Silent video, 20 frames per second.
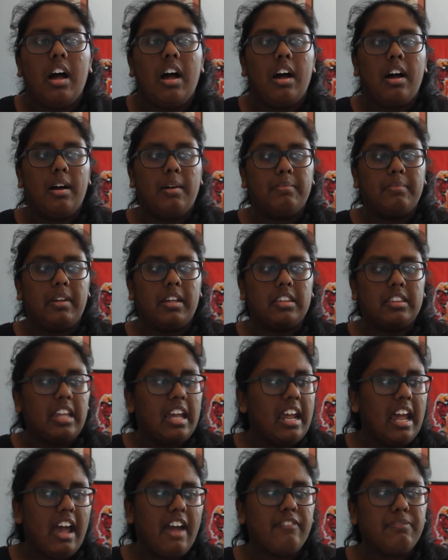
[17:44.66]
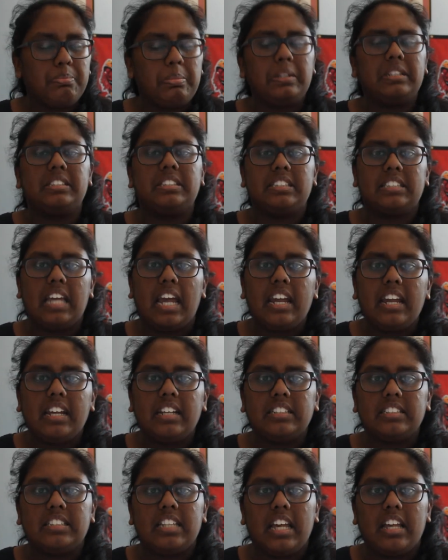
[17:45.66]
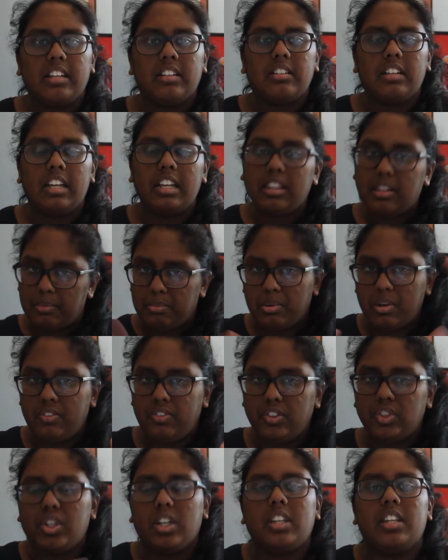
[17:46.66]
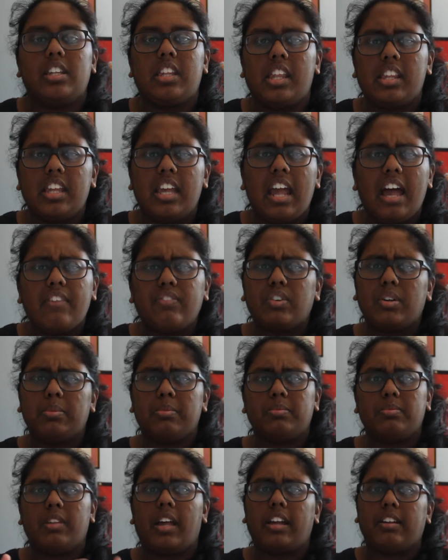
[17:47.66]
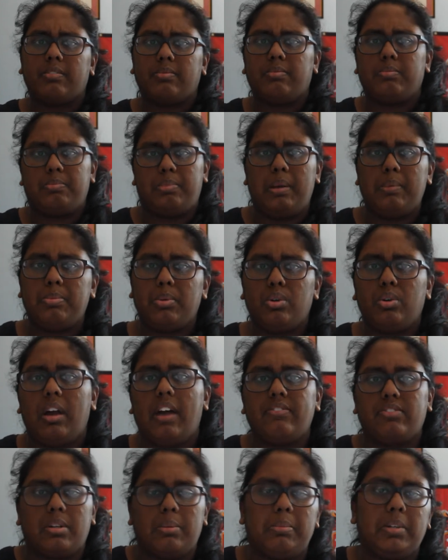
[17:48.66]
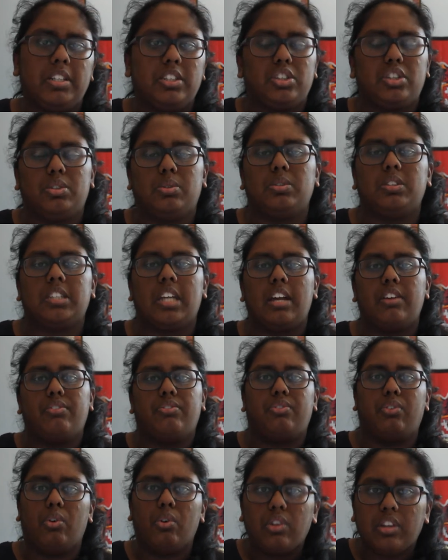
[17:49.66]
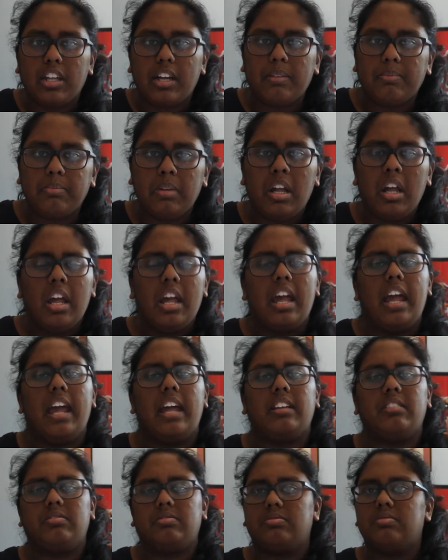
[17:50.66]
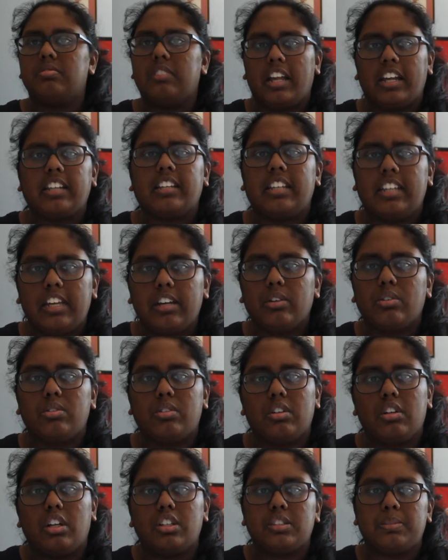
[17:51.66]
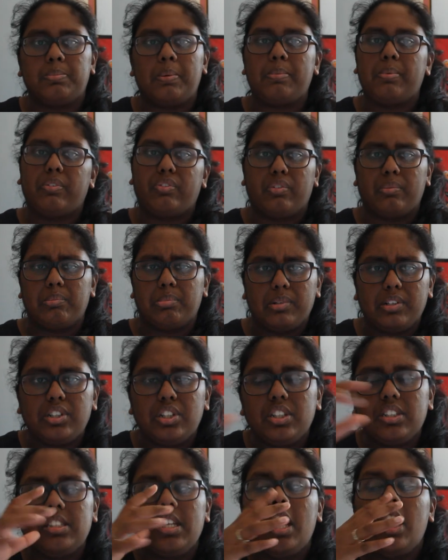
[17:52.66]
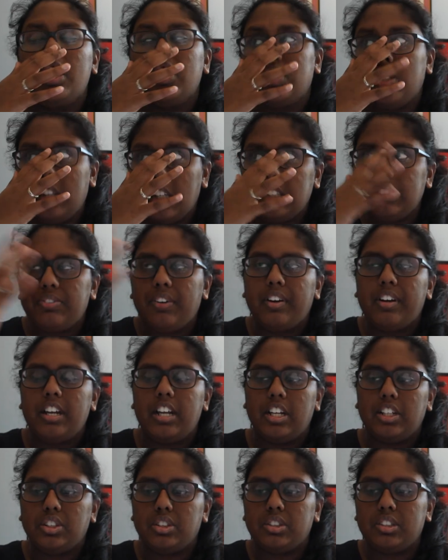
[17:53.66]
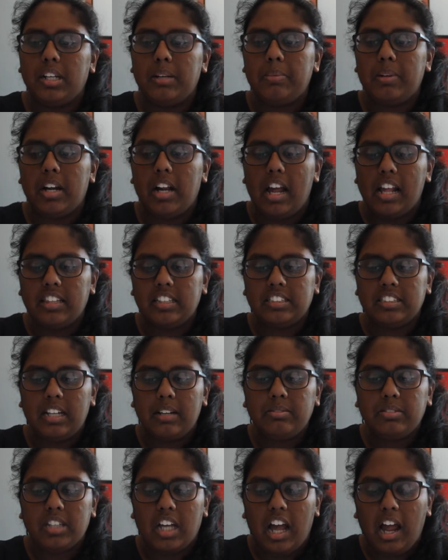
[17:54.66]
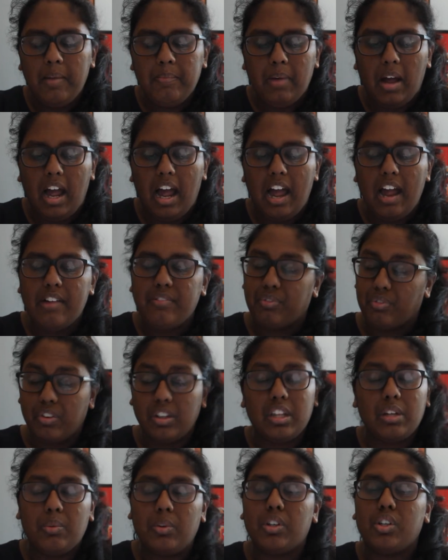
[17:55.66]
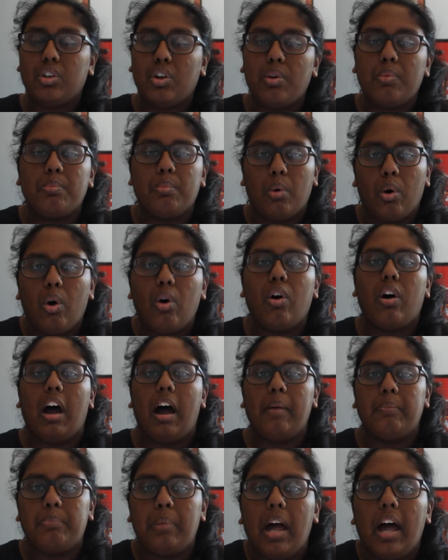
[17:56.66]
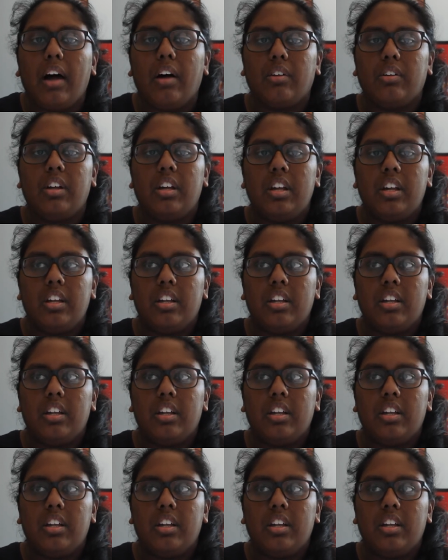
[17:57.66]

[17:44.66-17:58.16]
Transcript: Um, there have been sayings that in the briefing trailer that they have, like, people who have committed suicide for them and, like, killed lots of people from Bridges. So that's very interesting, but at the same time, I really want to know more about,